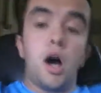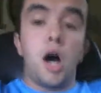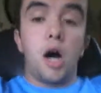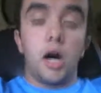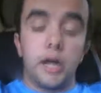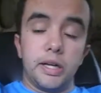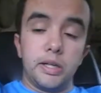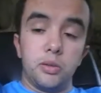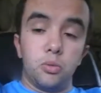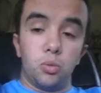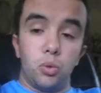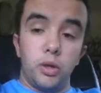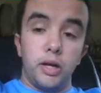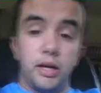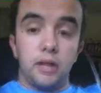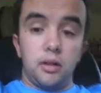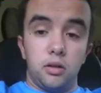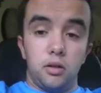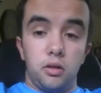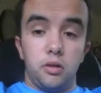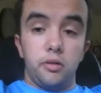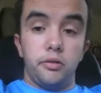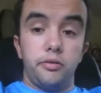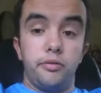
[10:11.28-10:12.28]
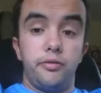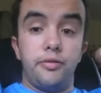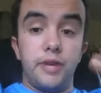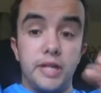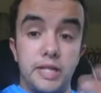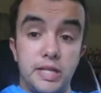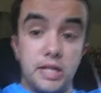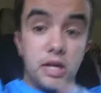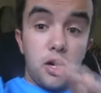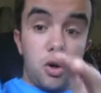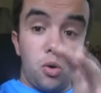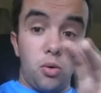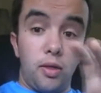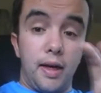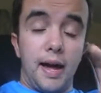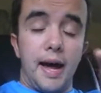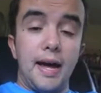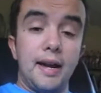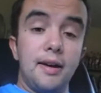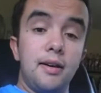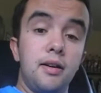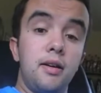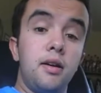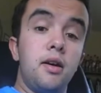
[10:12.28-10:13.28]
I will video
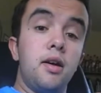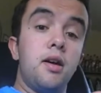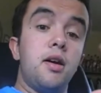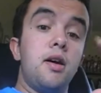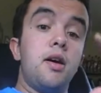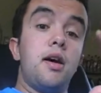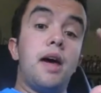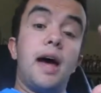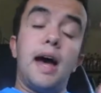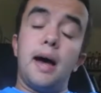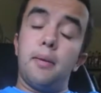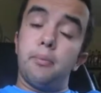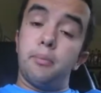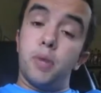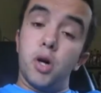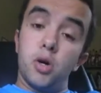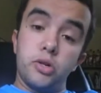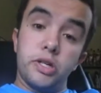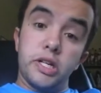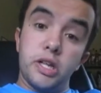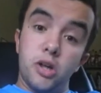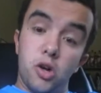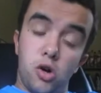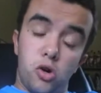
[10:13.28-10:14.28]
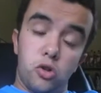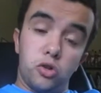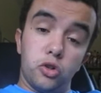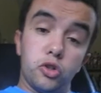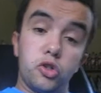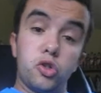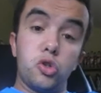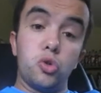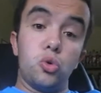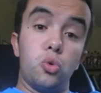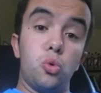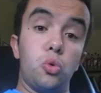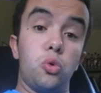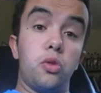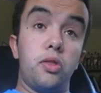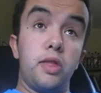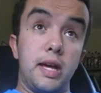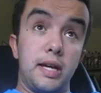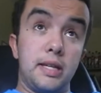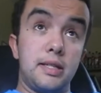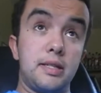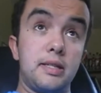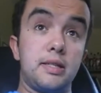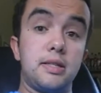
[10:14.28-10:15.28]
that and post it onto
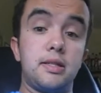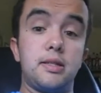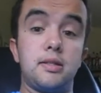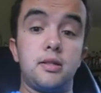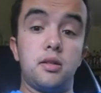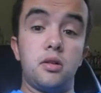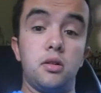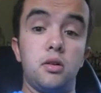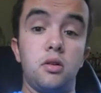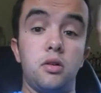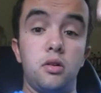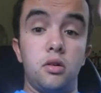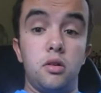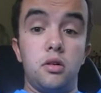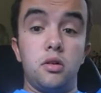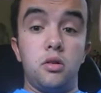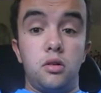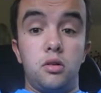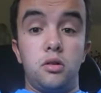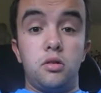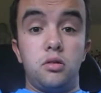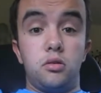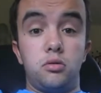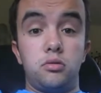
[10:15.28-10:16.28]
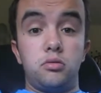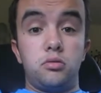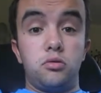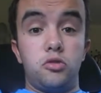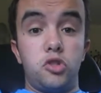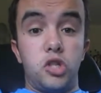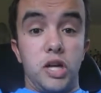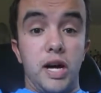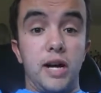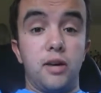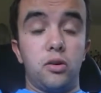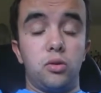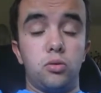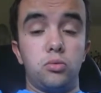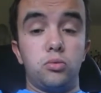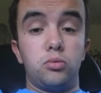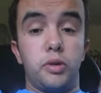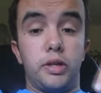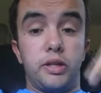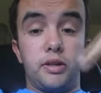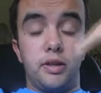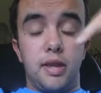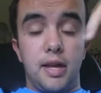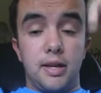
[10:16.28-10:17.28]
this channel.
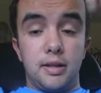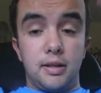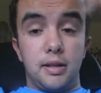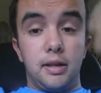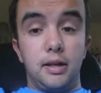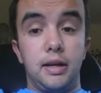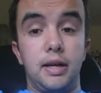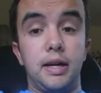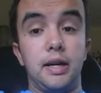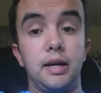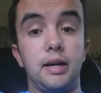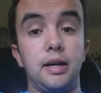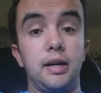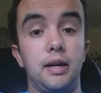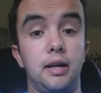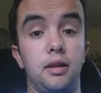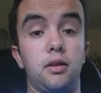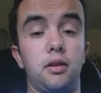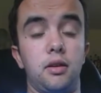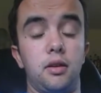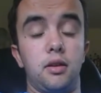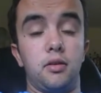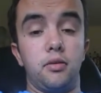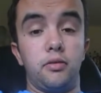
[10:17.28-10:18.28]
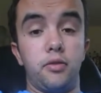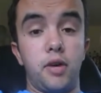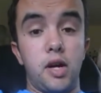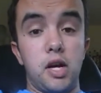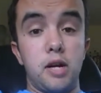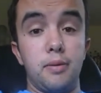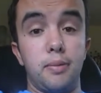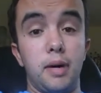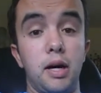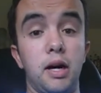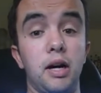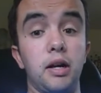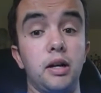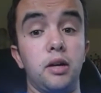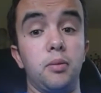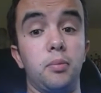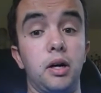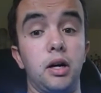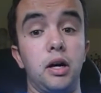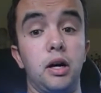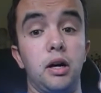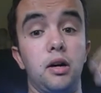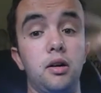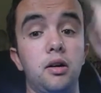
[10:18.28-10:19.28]
There's a link in the Vanderbar
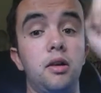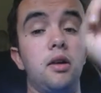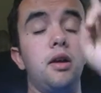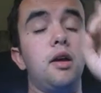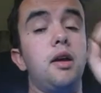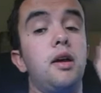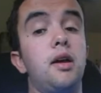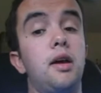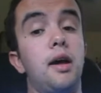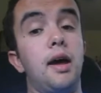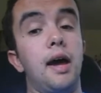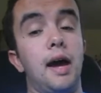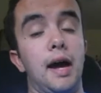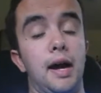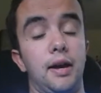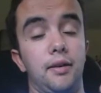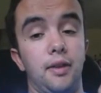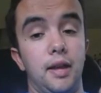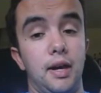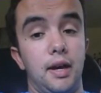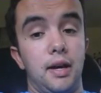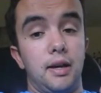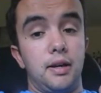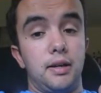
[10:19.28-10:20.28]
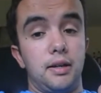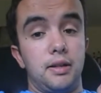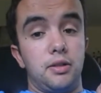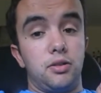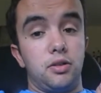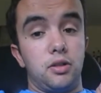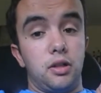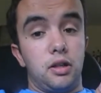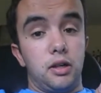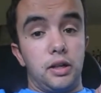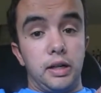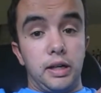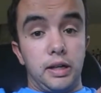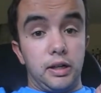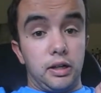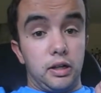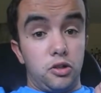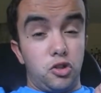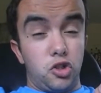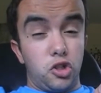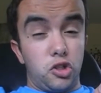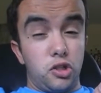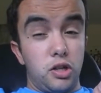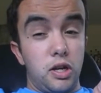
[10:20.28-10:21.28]
underbar, and there is a
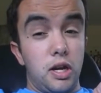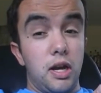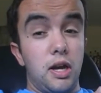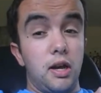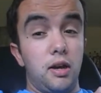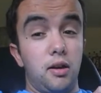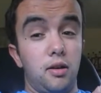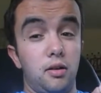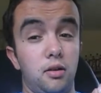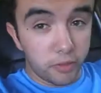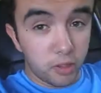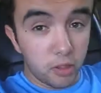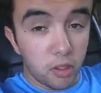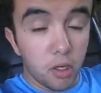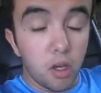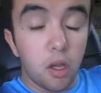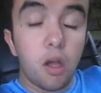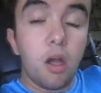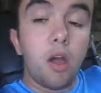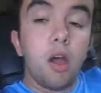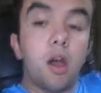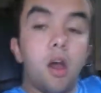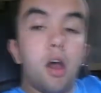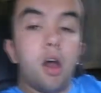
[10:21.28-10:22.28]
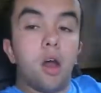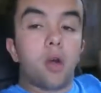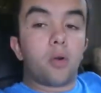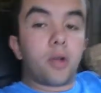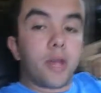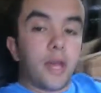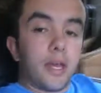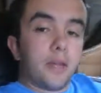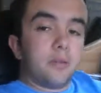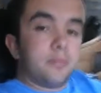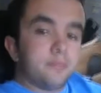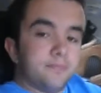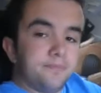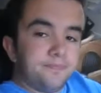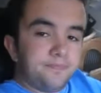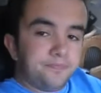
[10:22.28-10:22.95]
link just here. Okay,